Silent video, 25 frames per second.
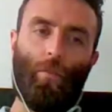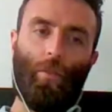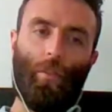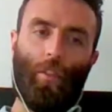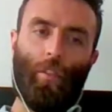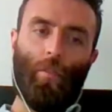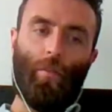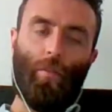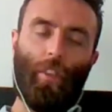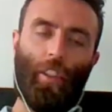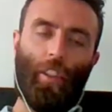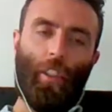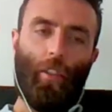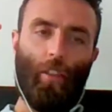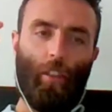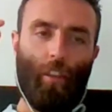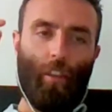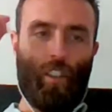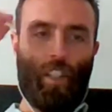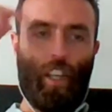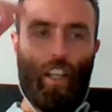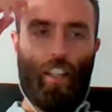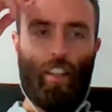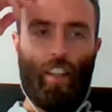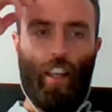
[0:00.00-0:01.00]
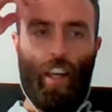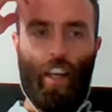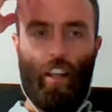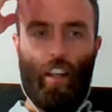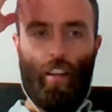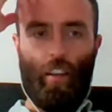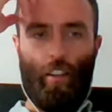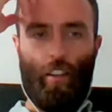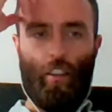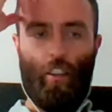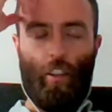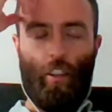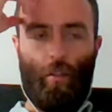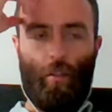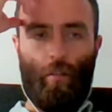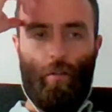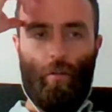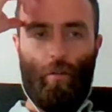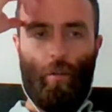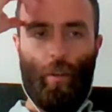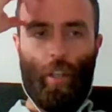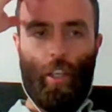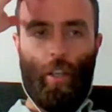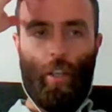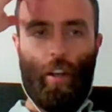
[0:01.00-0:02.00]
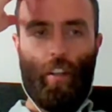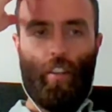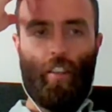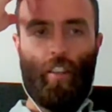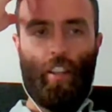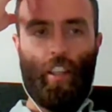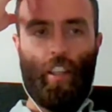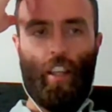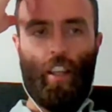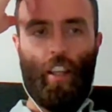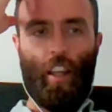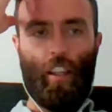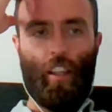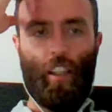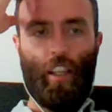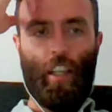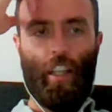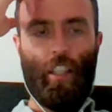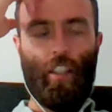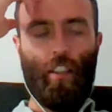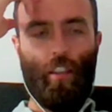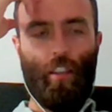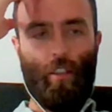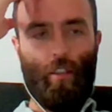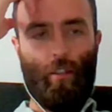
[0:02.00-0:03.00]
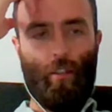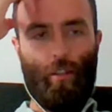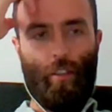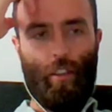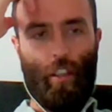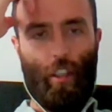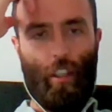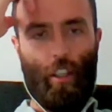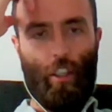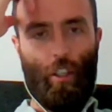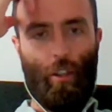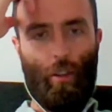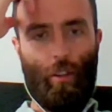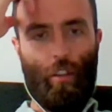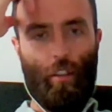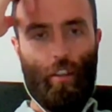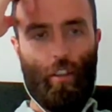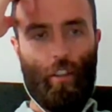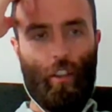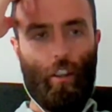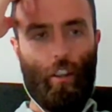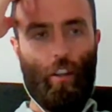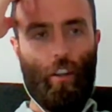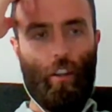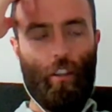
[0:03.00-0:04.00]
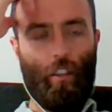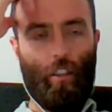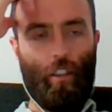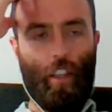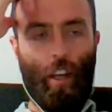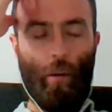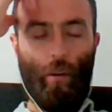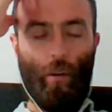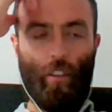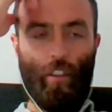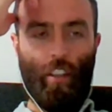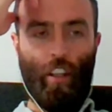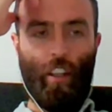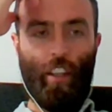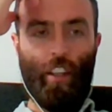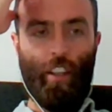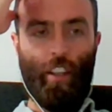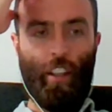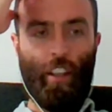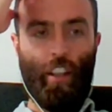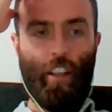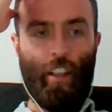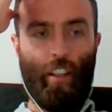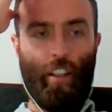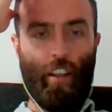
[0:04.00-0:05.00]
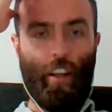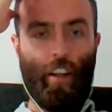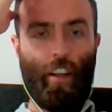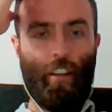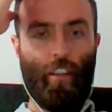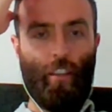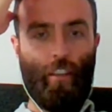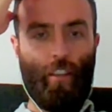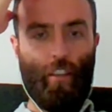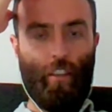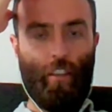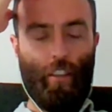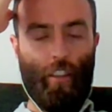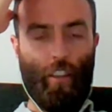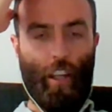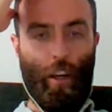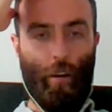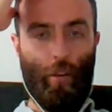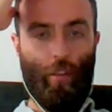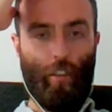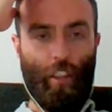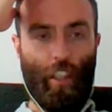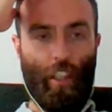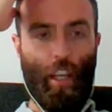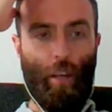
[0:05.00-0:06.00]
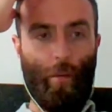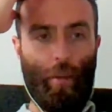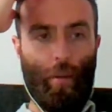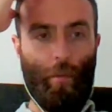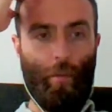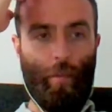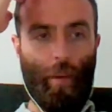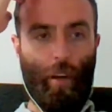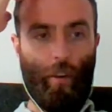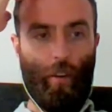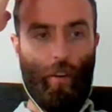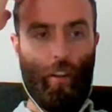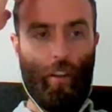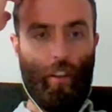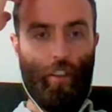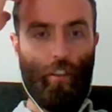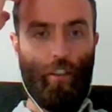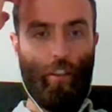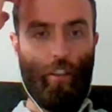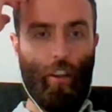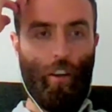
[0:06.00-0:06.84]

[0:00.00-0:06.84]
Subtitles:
something you just said then, when you had to get that license for doing the doors, that was 1999, and that was Labour in power. So